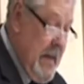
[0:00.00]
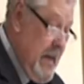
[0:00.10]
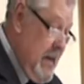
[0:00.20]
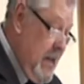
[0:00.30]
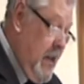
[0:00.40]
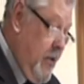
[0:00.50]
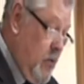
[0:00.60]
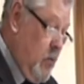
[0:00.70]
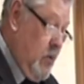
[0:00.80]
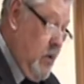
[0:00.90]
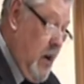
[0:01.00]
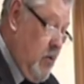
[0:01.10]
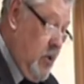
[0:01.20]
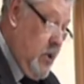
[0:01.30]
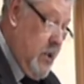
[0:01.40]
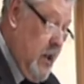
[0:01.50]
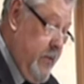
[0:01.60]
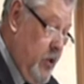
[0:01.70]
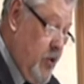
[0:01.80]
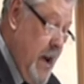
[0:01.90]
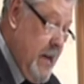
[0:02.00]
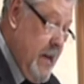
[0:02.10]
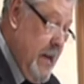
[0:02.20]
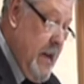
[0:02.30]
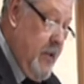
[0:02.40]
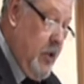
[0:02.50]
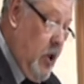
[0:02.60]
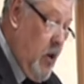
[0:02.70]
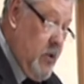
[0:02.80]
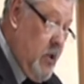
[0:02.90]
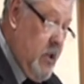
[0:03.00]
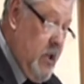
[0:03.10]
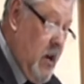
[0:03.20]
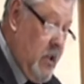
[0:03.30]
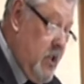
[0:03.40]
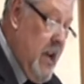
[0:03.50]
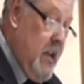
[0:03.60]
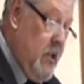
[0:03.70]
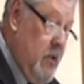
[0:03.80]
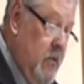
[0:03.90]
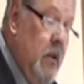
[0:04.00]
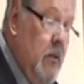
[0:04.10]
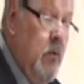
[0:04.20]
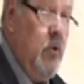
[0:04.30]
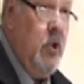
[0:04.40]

a lethal dose of a drug the doctors are telling you will